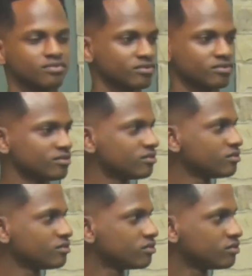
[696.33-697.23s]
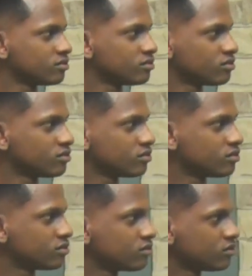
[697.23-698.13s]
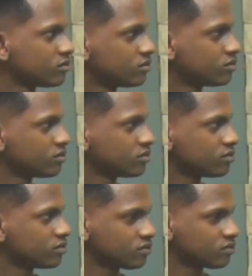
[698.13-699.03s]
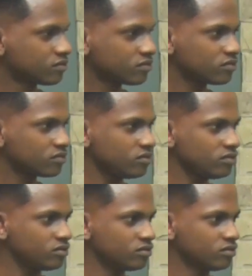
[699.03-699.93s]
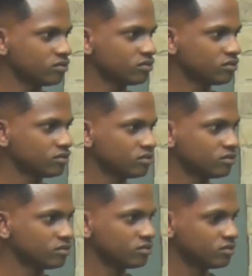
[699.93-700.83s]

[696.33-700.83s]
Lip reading: (not speaking)